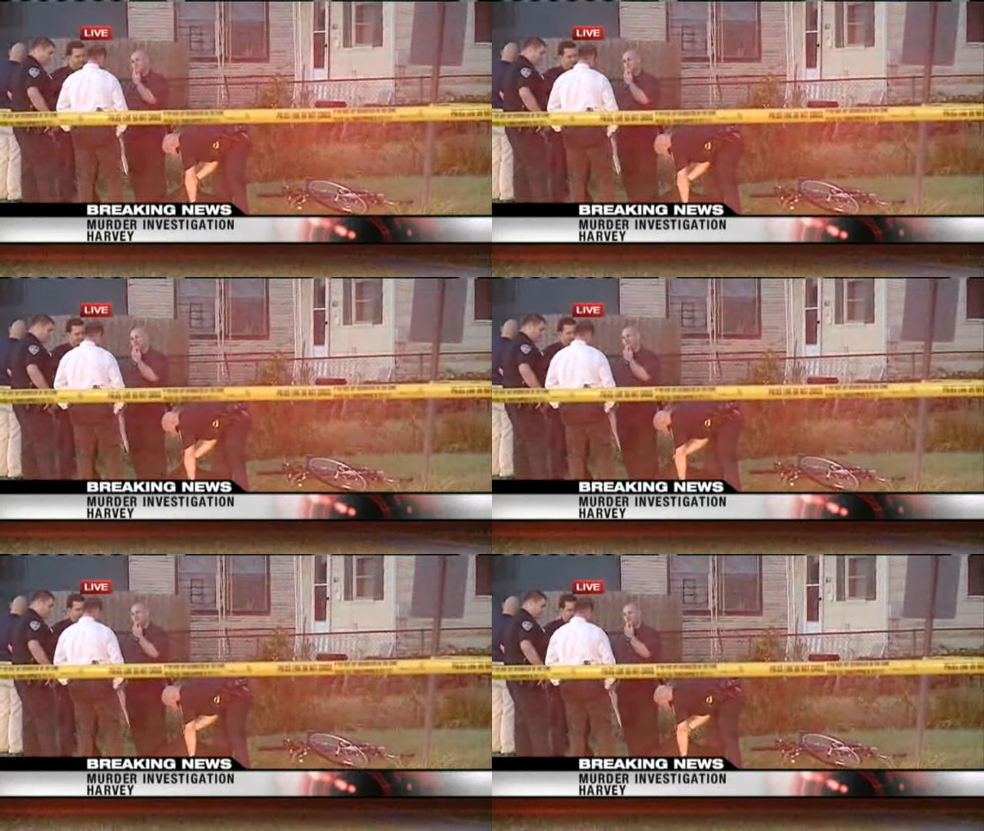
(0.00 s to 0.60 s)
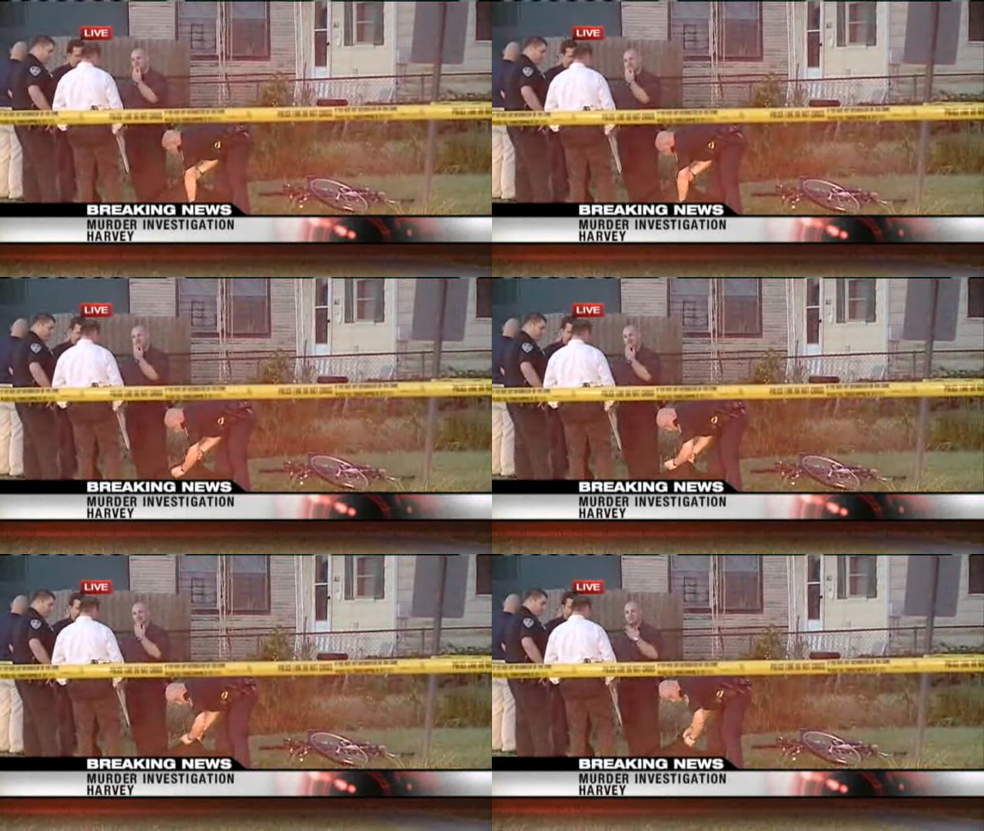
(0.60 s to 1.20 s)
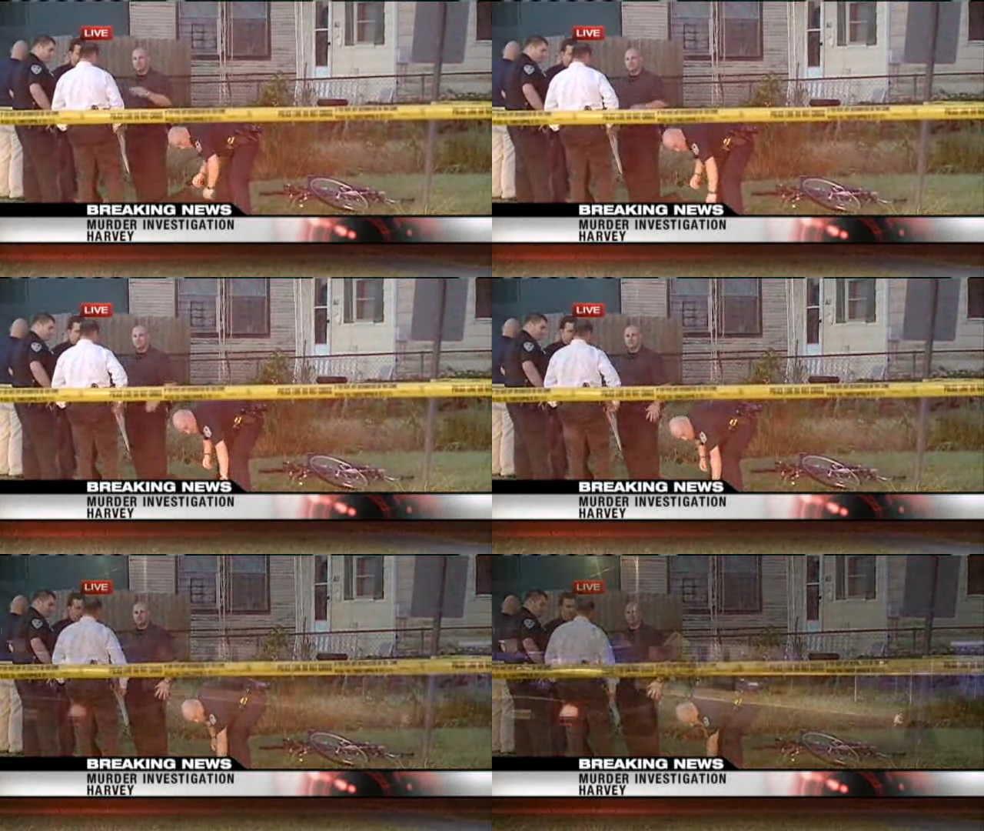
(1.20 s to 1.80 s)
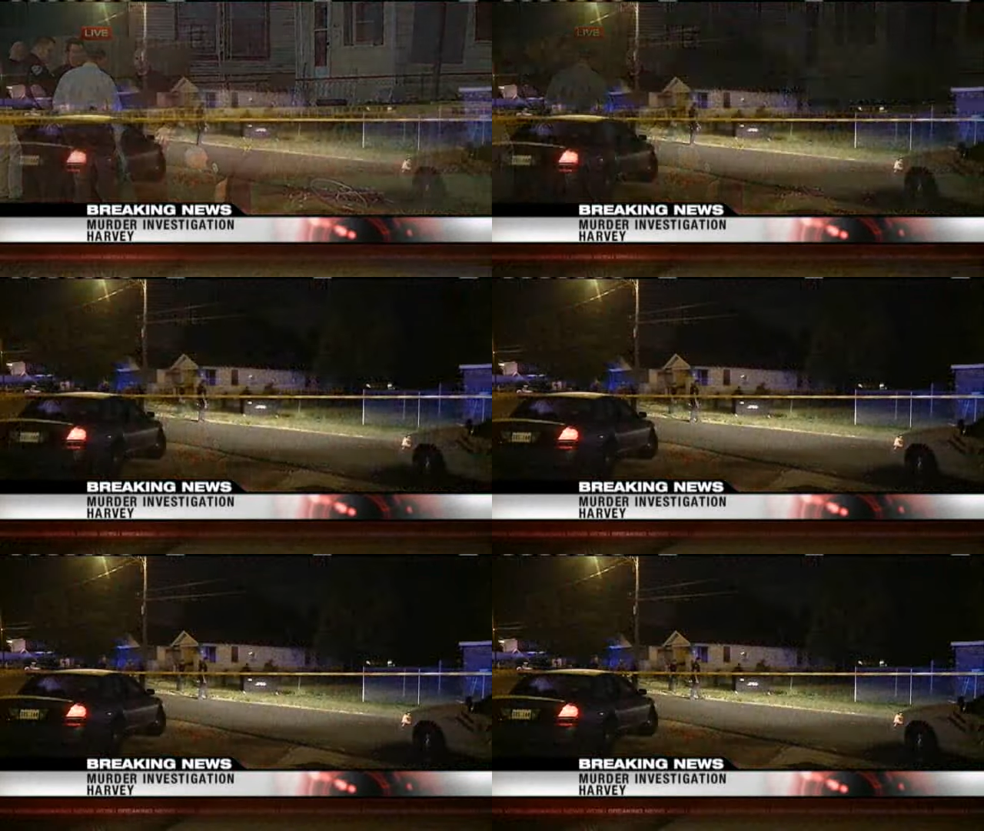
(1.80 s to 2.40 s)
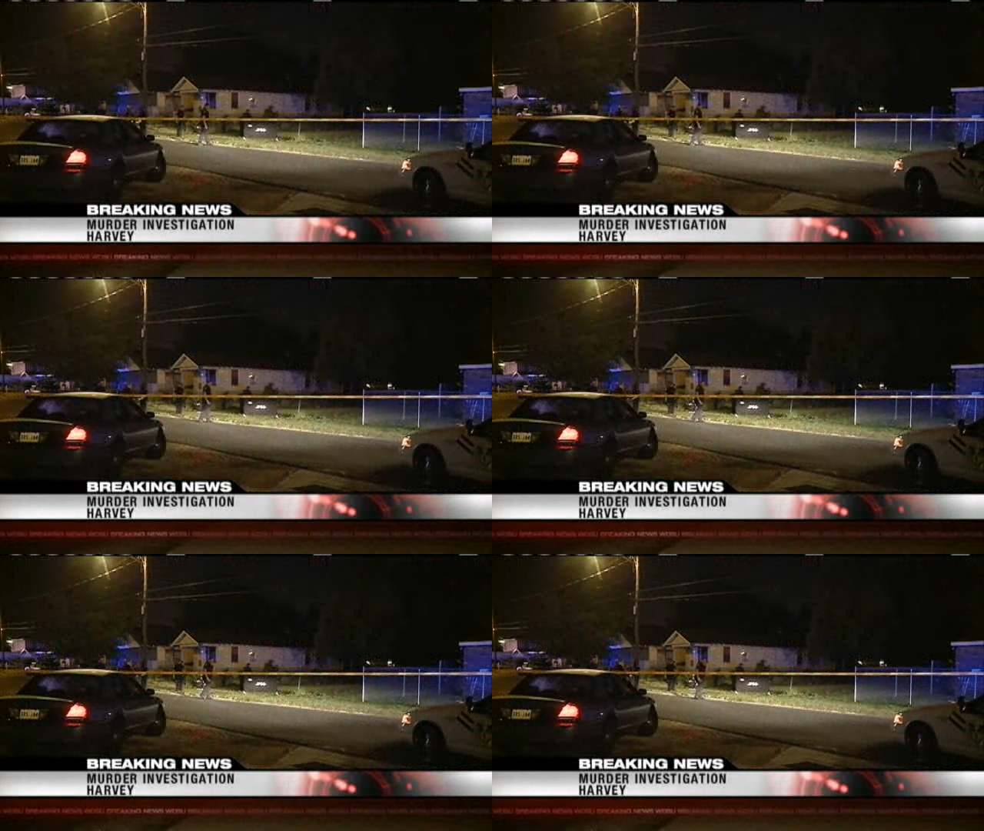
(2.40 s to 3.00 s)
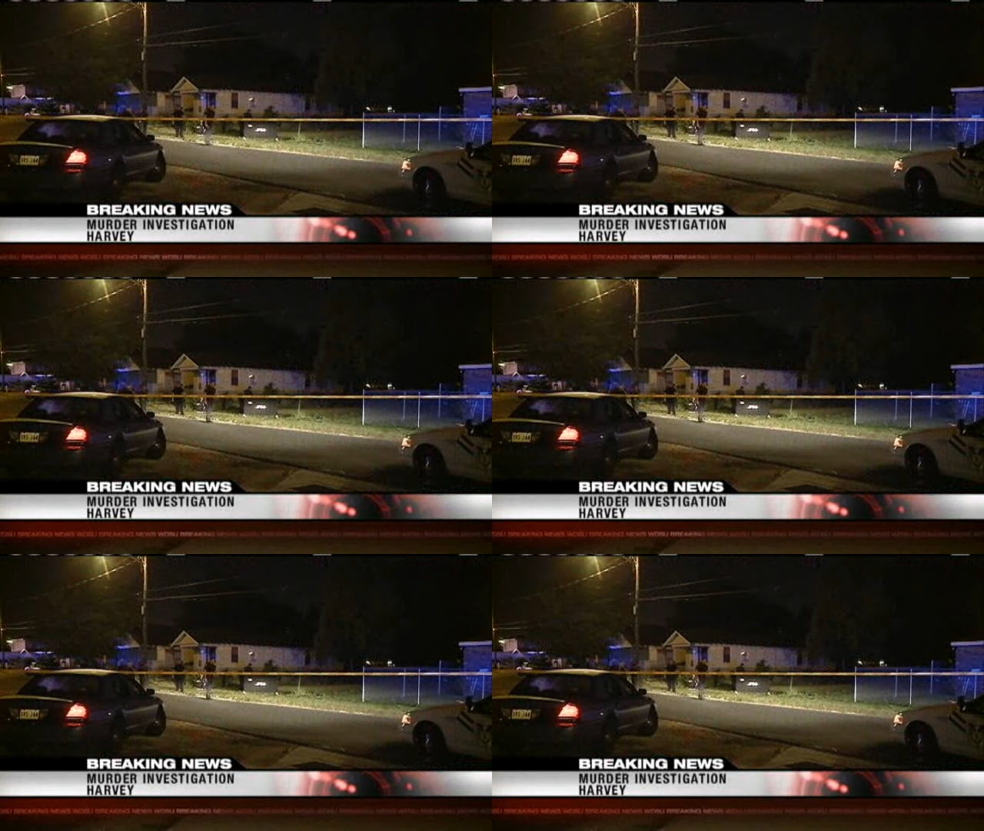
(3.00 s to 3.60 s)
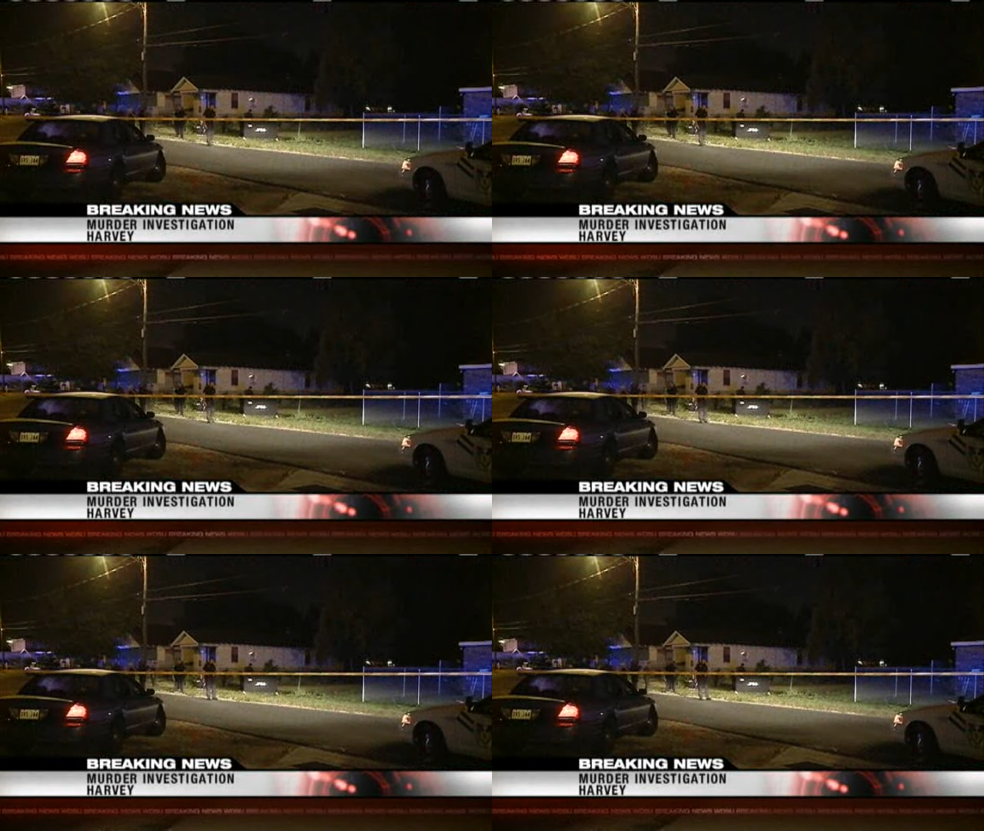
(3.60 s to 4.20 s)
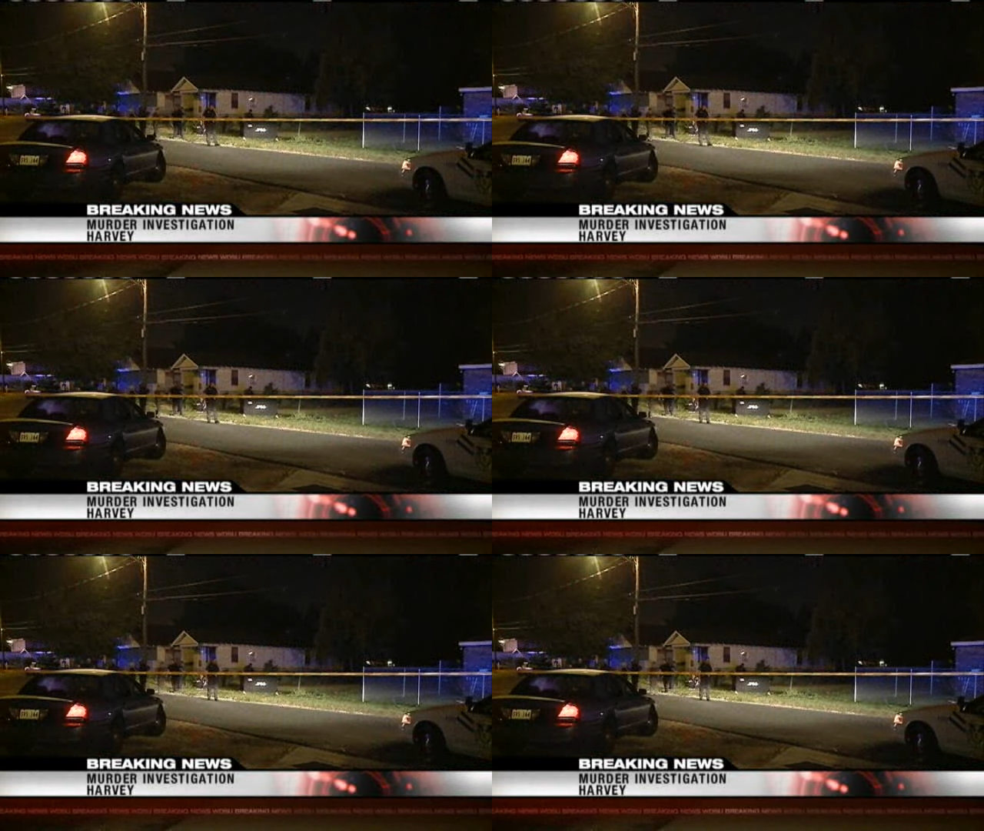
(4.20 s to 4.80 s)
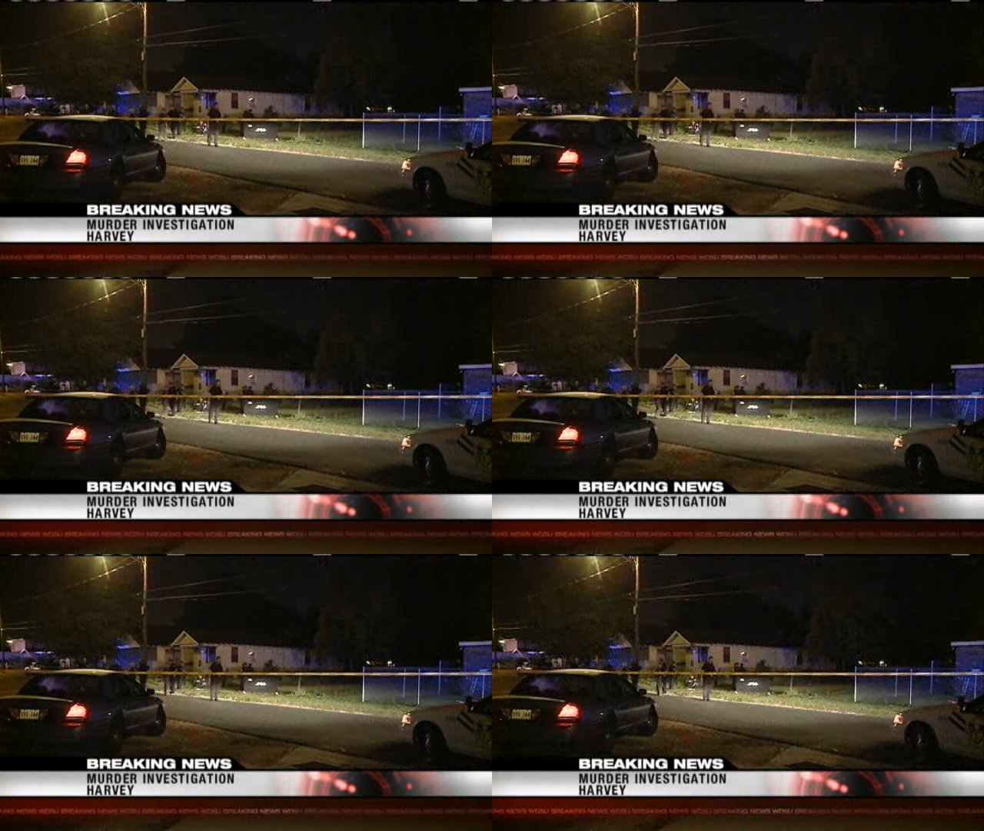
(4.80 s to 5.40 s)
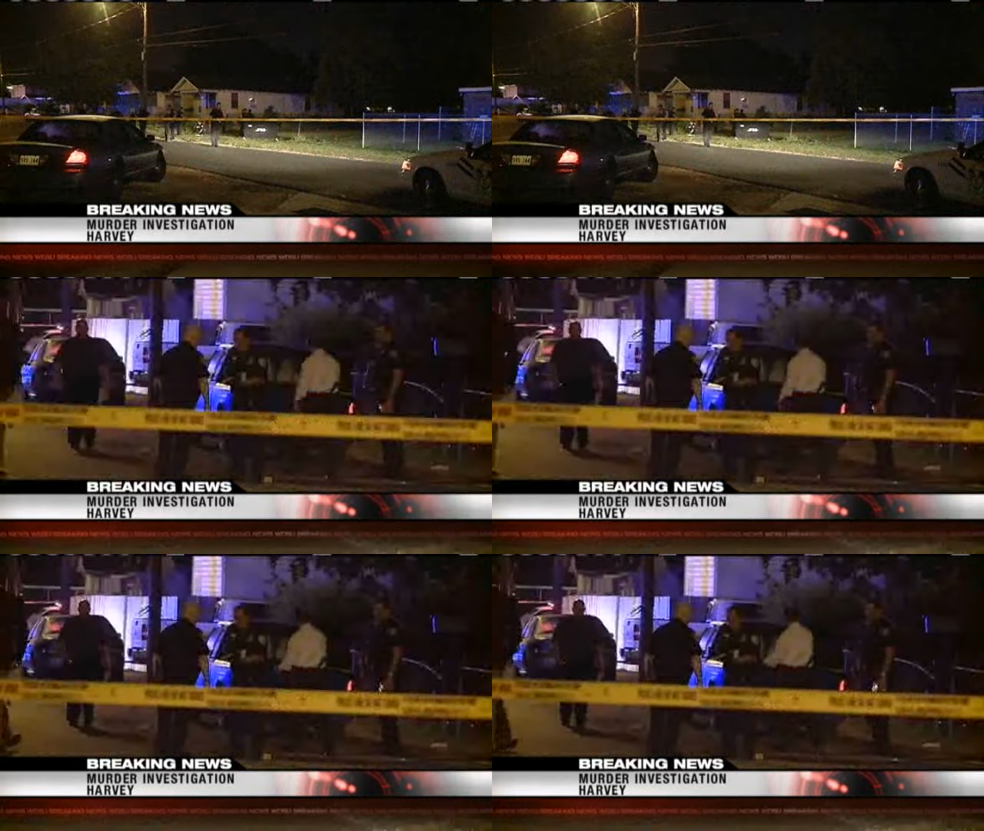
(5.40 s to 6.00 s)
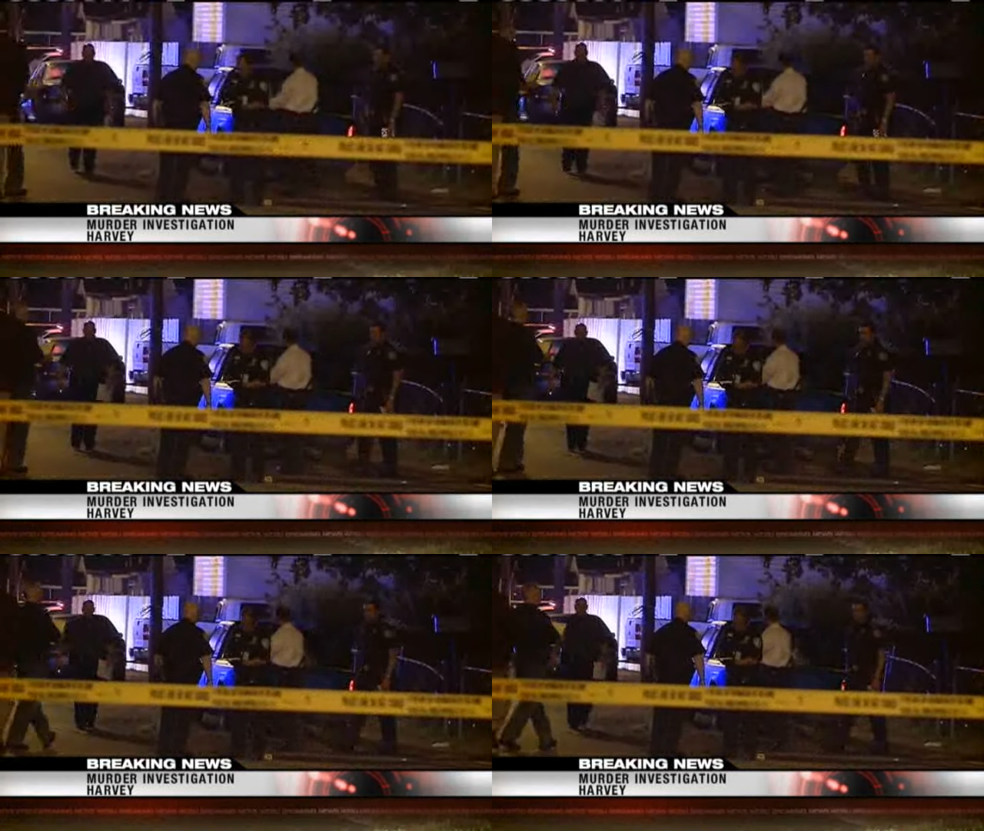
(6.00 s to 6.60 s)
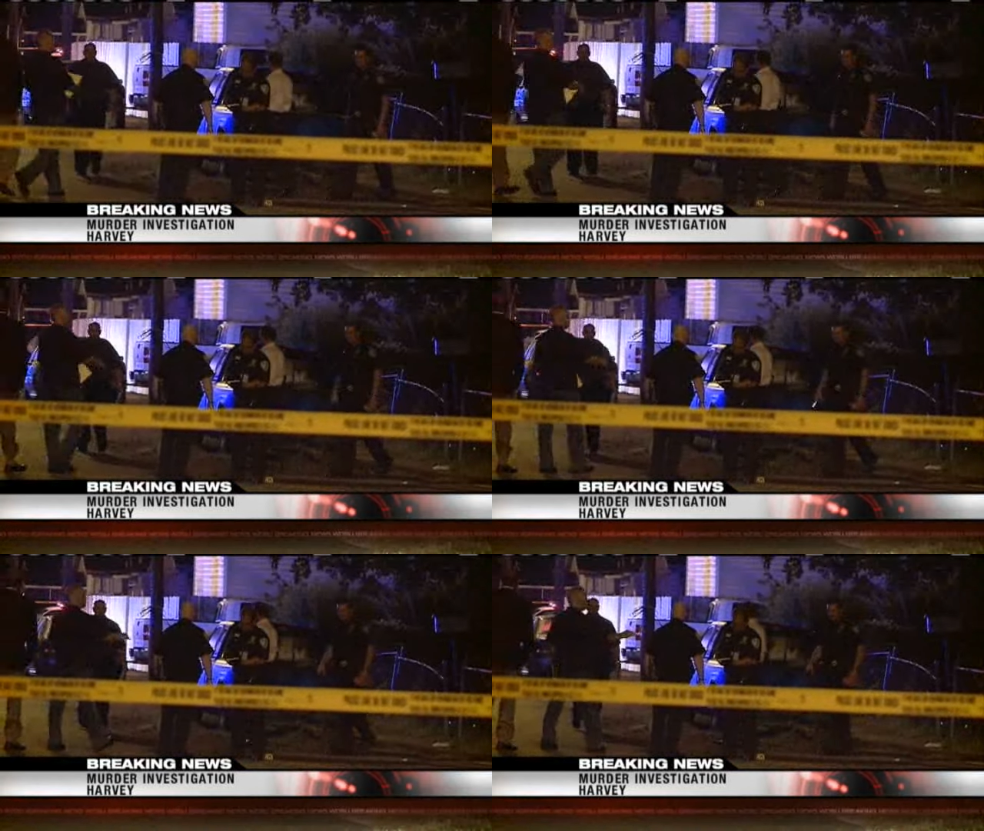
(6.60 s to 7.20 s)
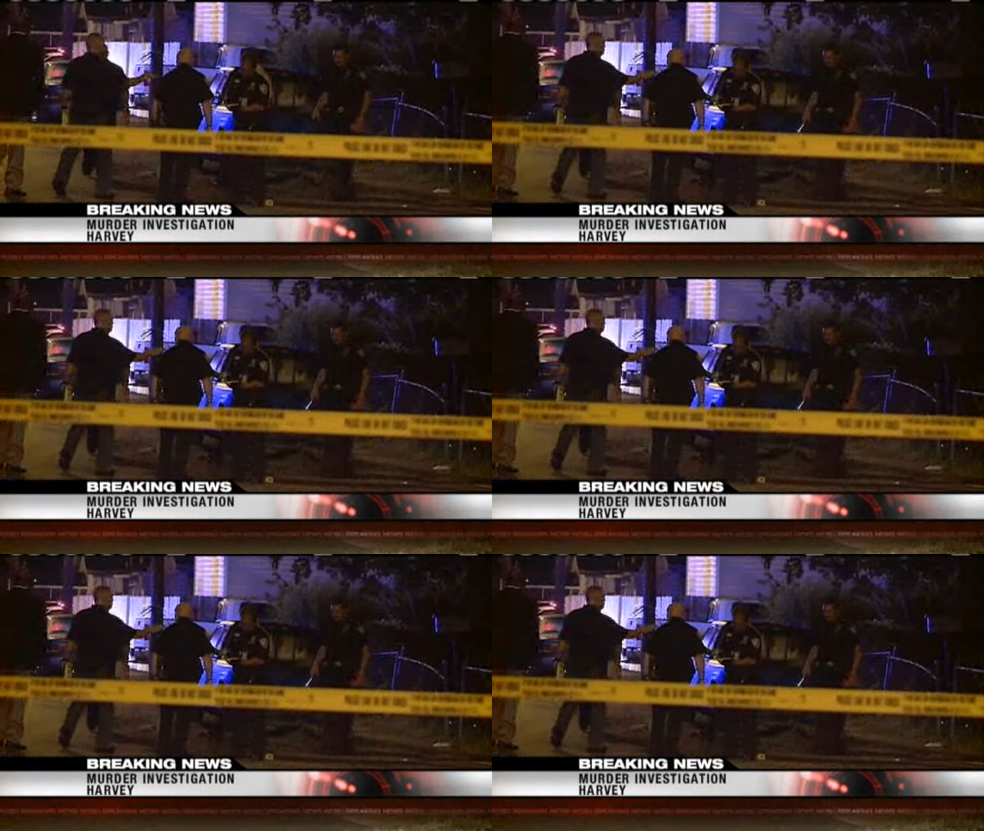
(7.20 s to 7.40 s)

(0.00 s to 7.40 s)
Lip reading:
No face is visible, so there are no lips to read.